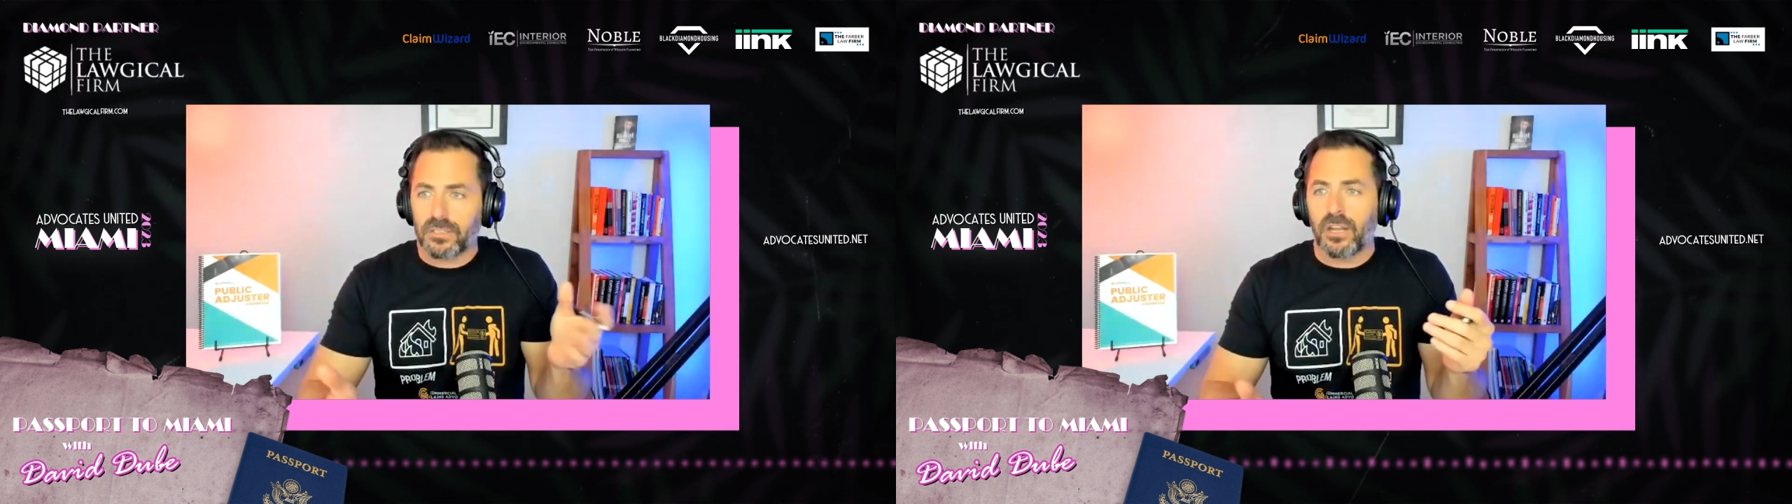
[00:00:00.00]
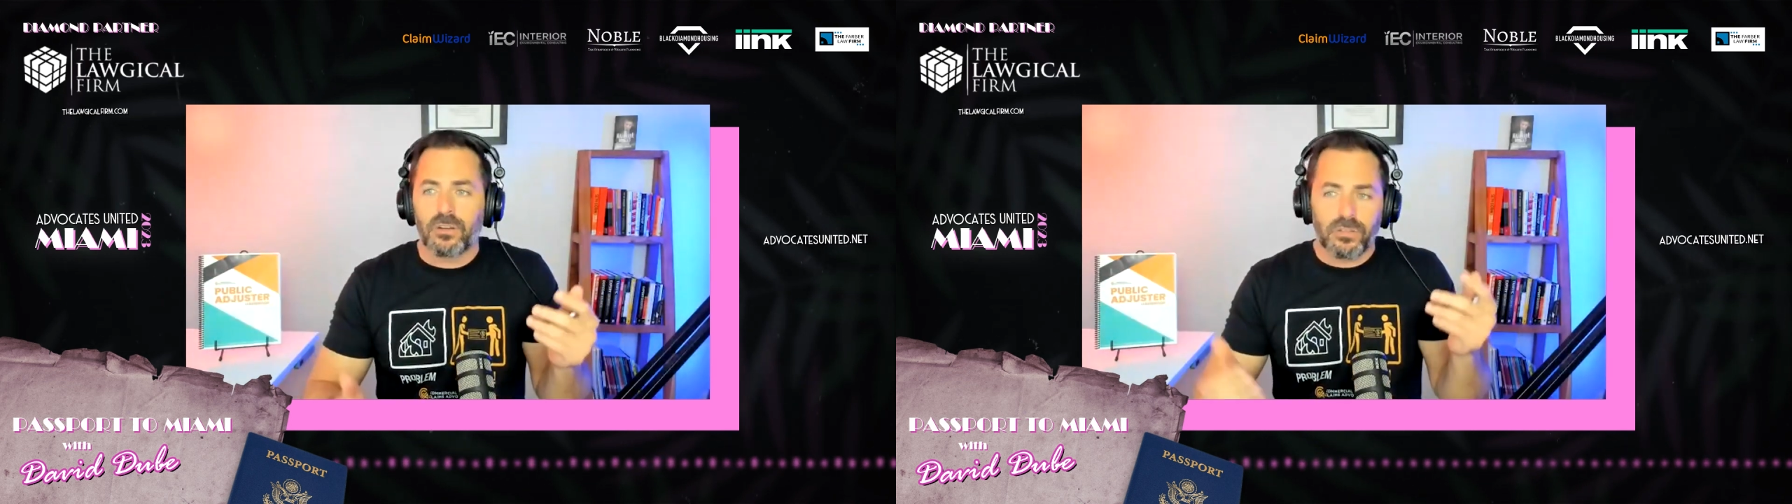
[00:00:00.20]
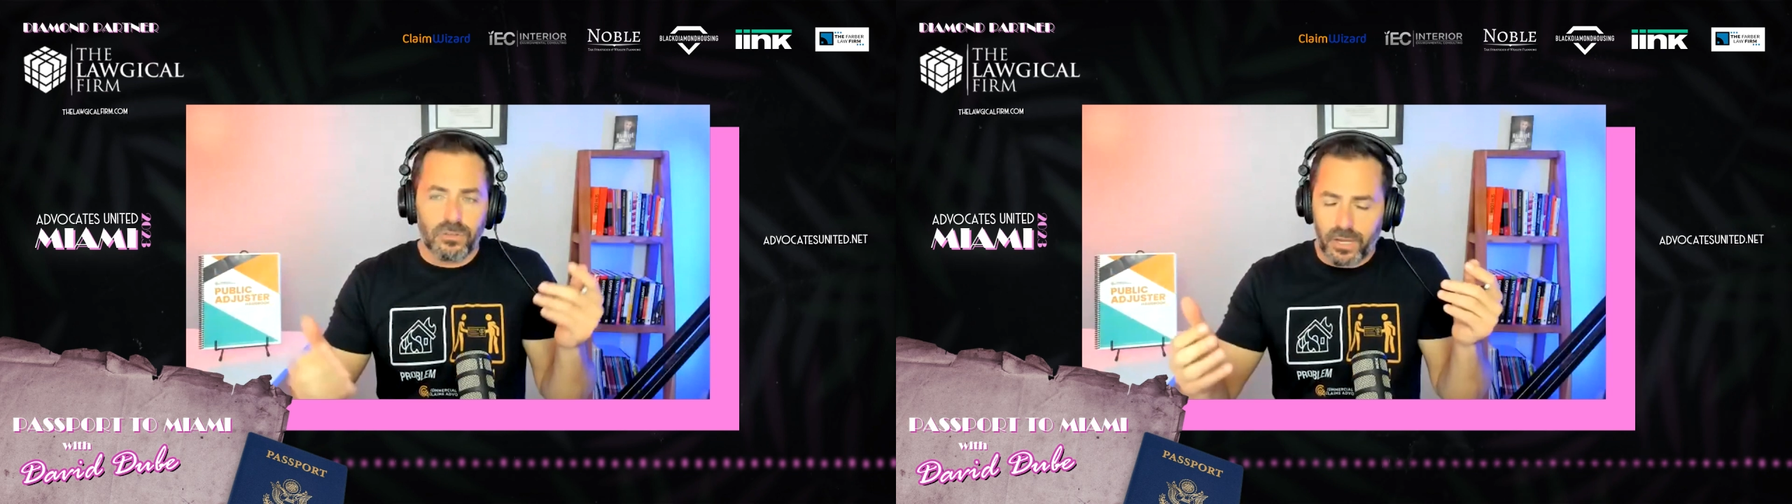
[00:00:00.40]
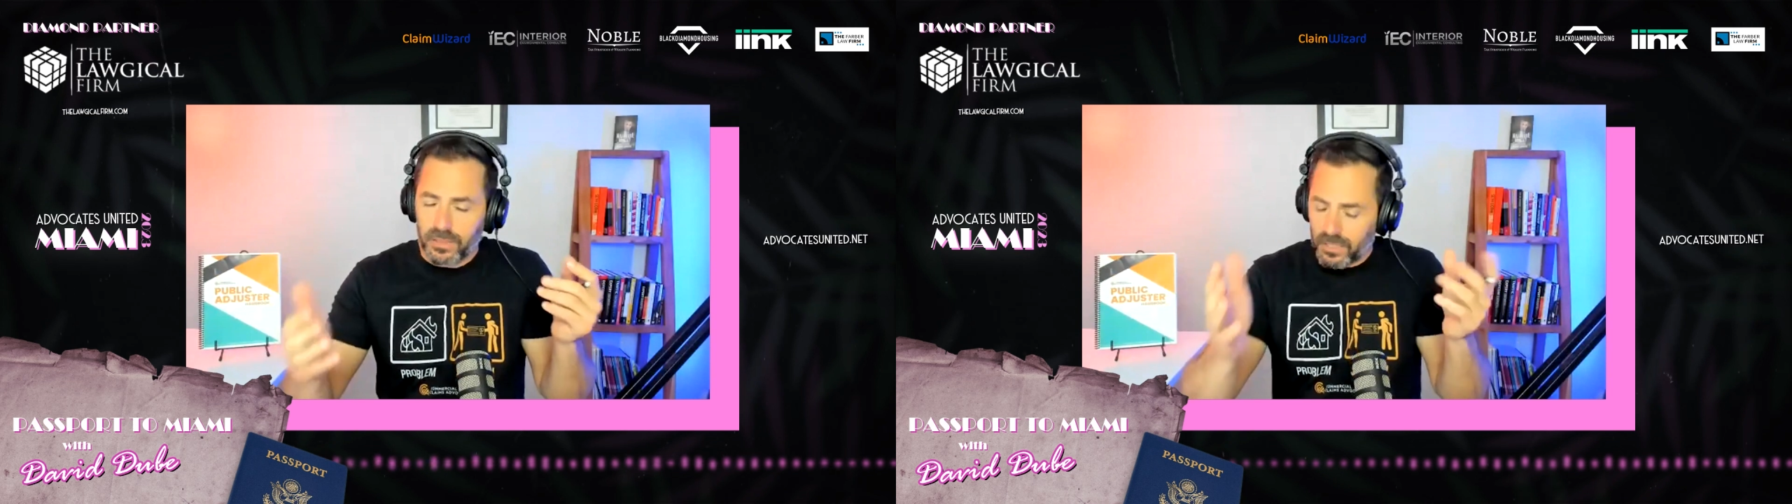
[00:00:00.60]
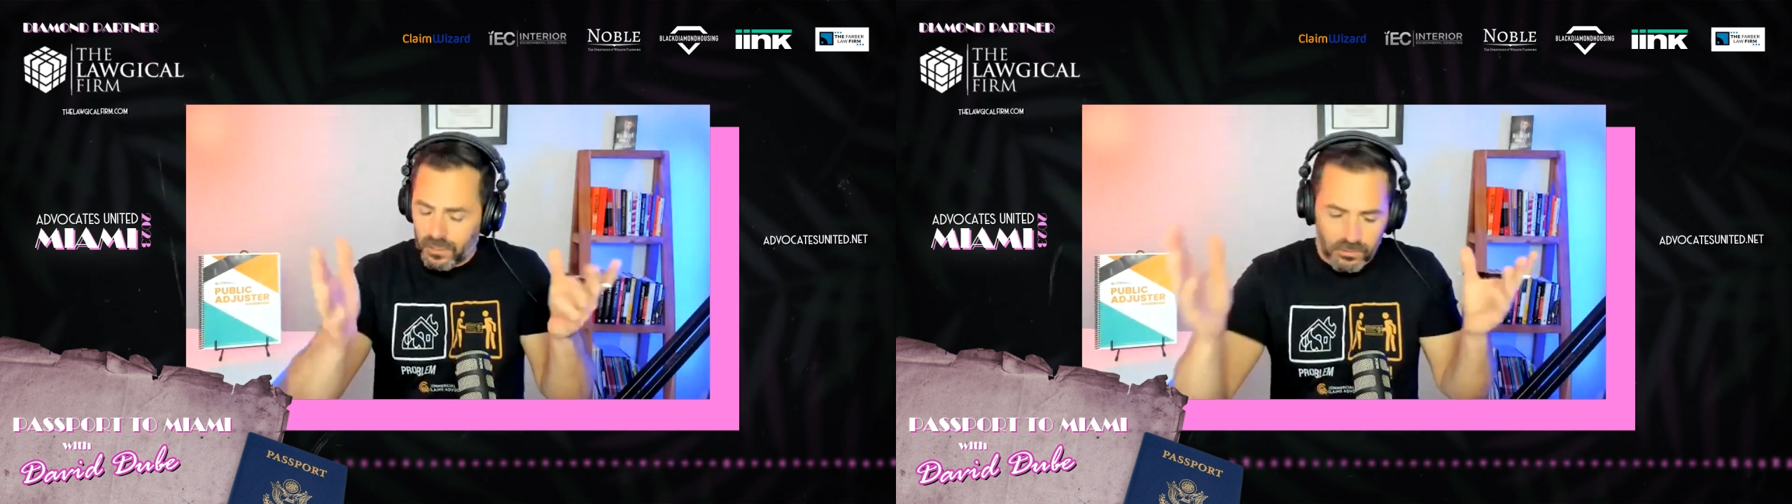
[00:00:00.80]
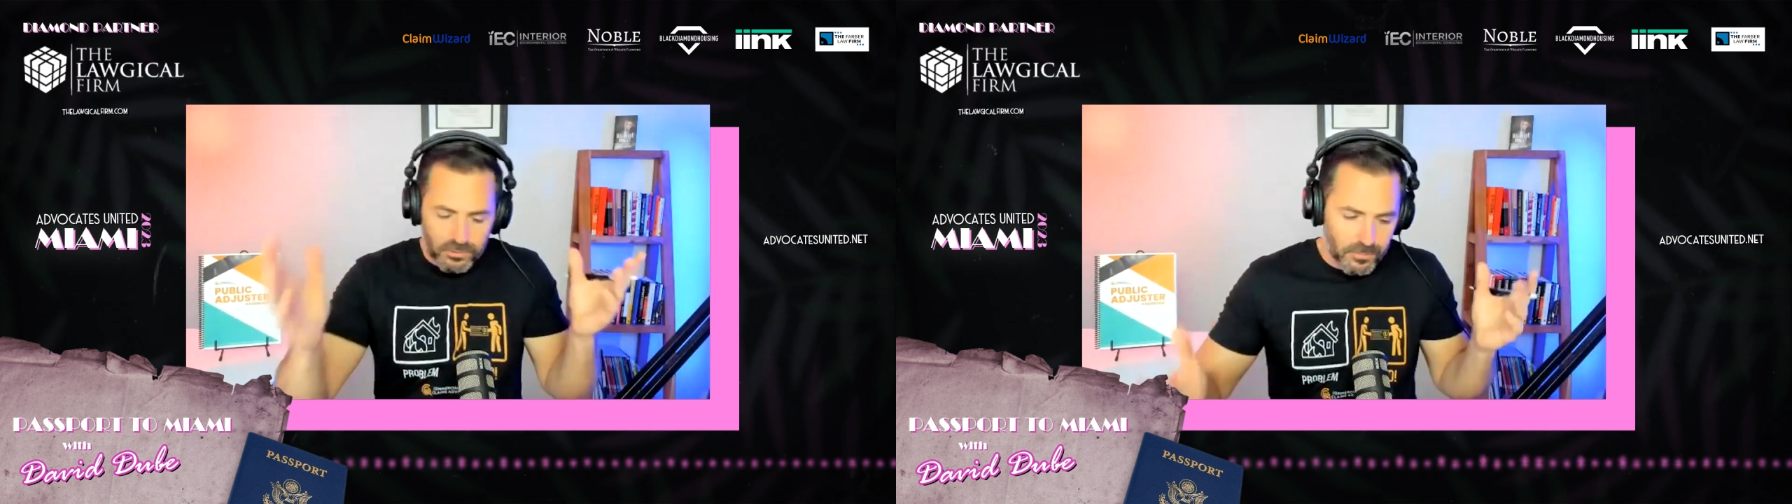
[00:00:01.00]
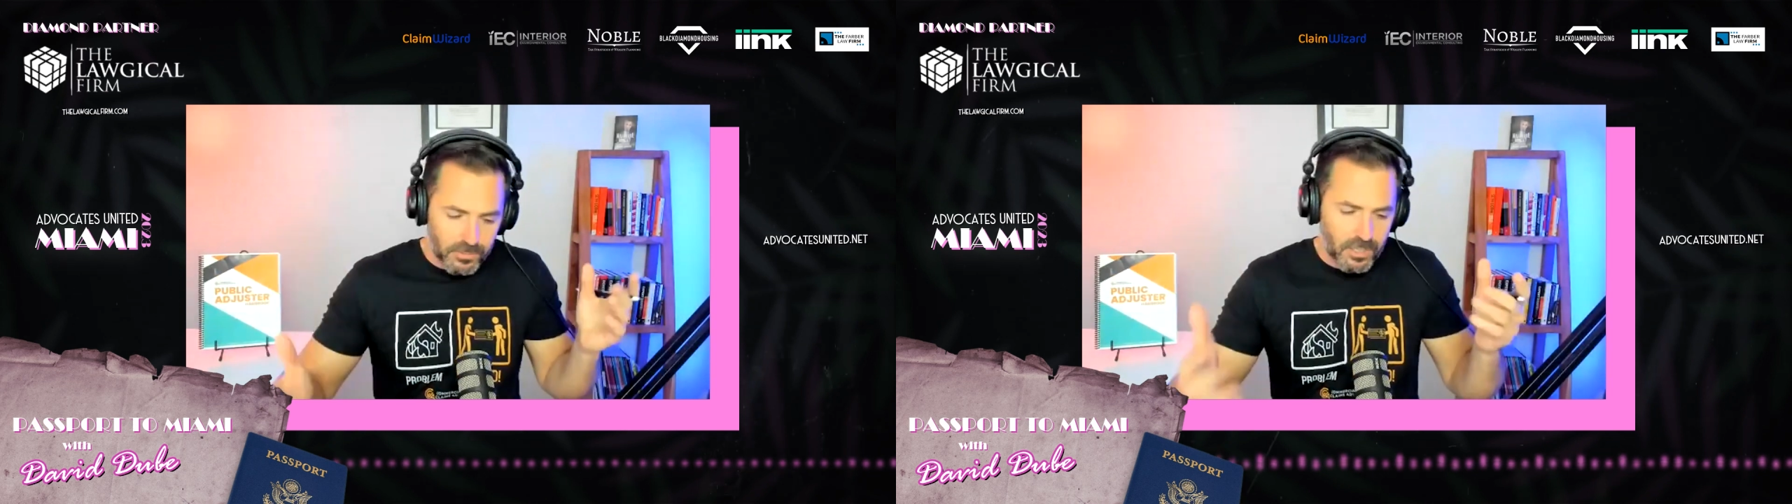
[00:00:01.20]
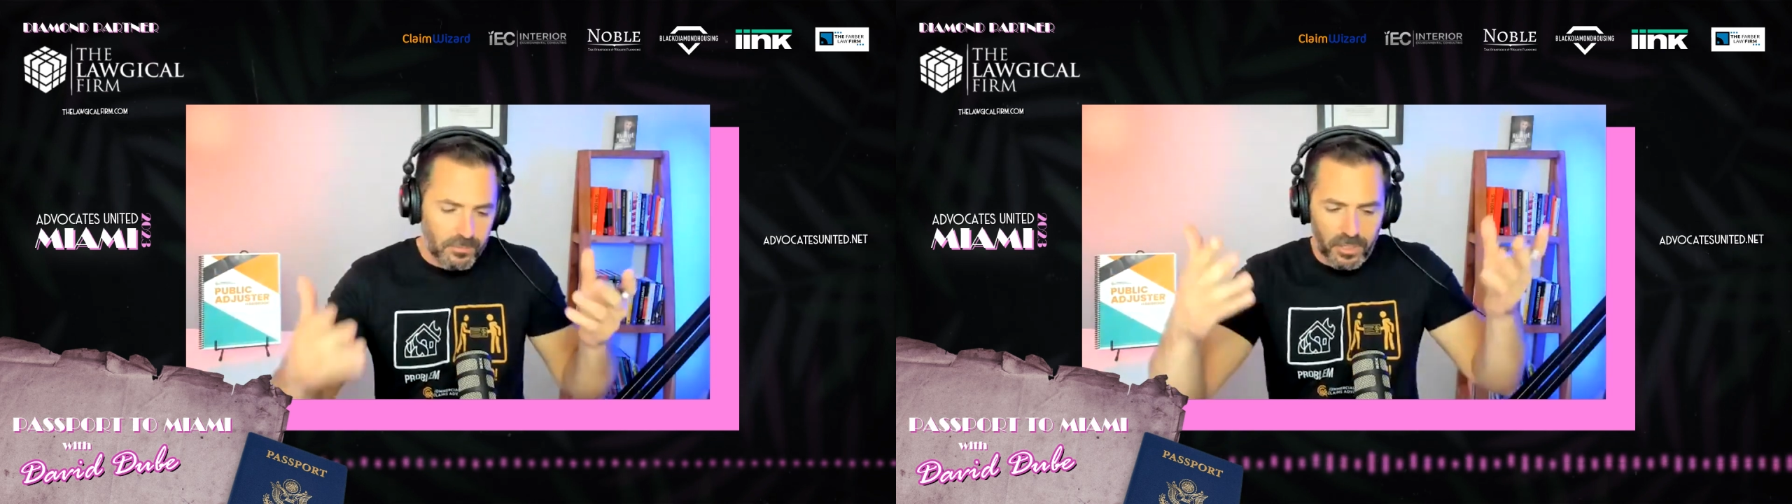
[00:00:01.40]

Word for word: I know you. I think you do sometimes,